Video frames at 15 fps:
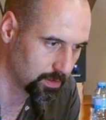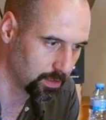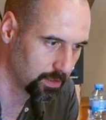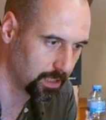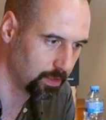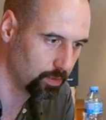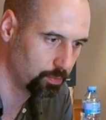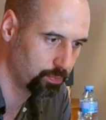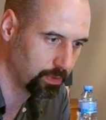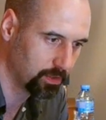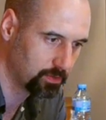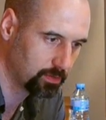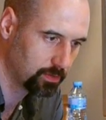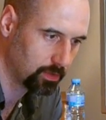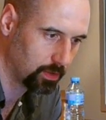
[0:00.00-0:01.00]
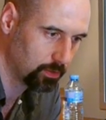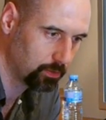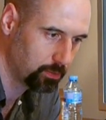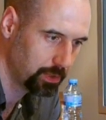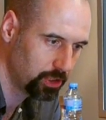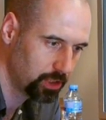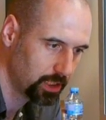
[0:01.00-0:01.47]
And then you press on the
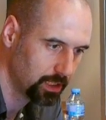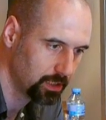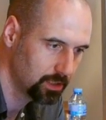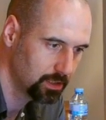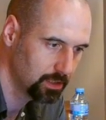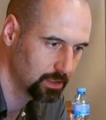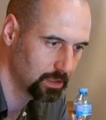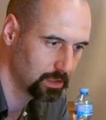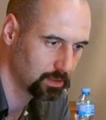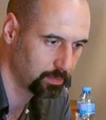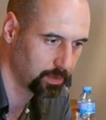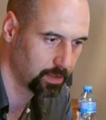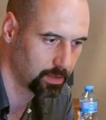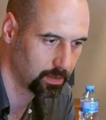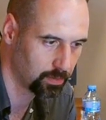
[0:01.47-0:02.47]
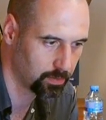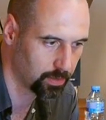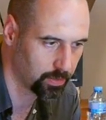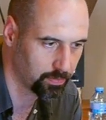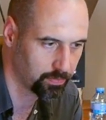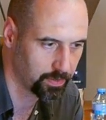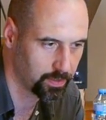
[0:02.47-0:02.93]
switch again with
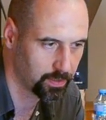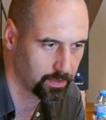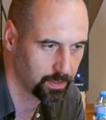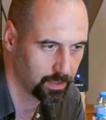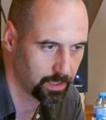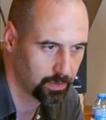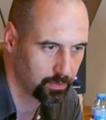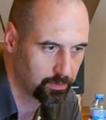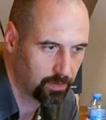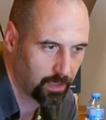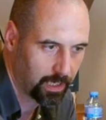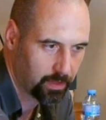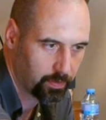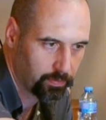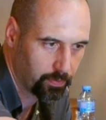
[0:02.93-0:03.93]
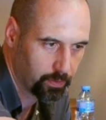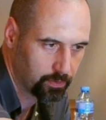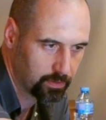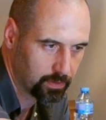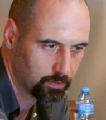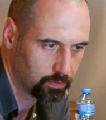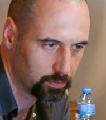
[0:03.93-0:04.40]
another finger and you select the
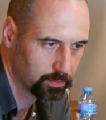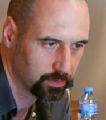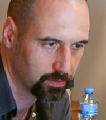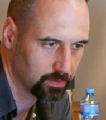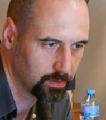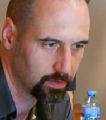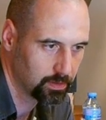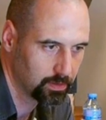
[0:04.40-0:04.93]
first instrument.